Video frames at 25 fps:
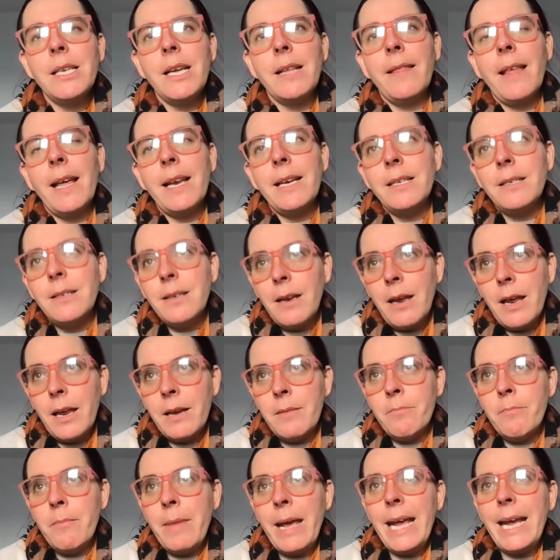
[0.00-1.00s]
And then in,
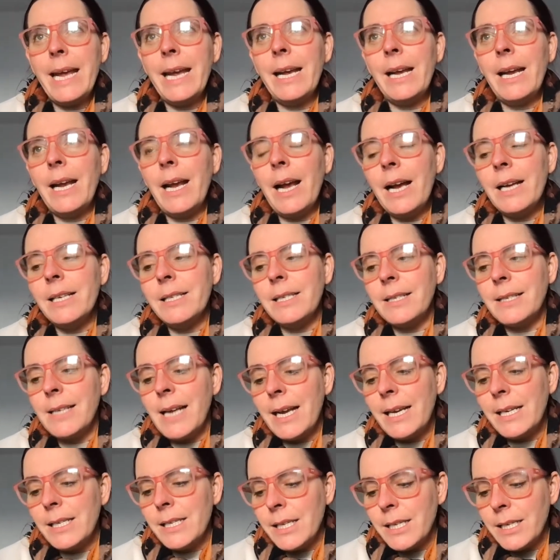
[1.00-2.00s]
in May, I
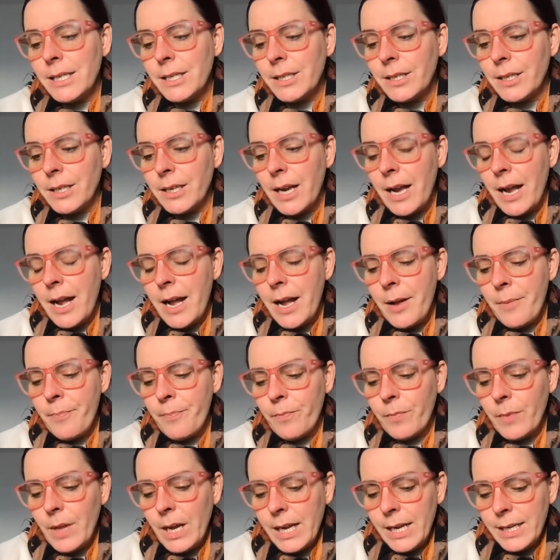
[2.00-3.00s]
decided
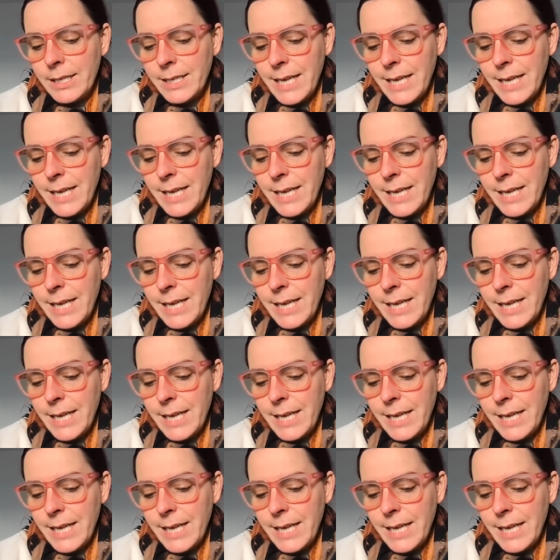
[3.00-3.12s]
um, I